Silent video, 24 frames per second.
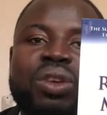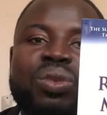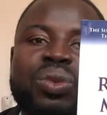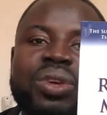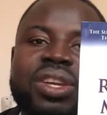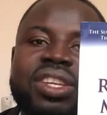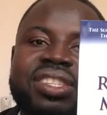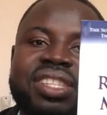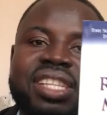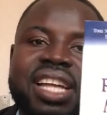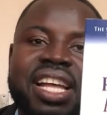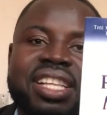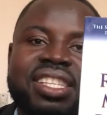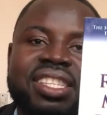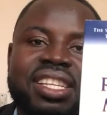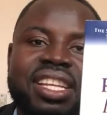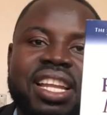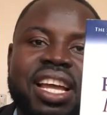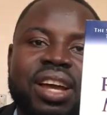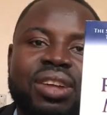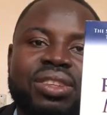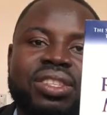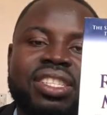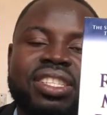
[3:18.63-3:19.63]
who is starting
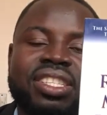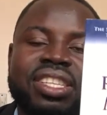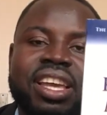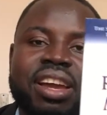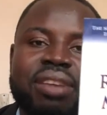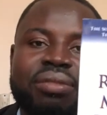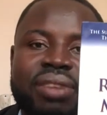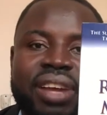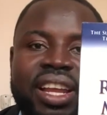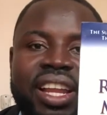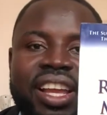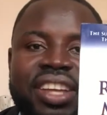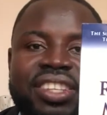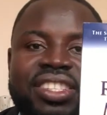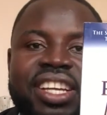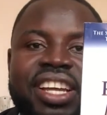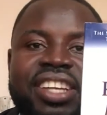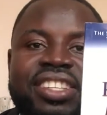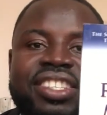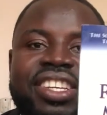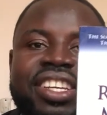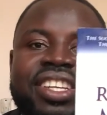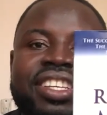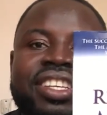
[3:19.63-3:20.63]
out in their financial
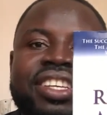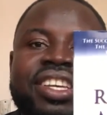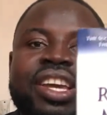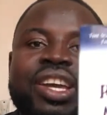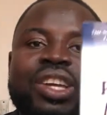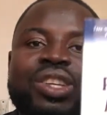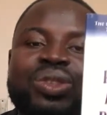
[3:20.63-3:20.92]
journey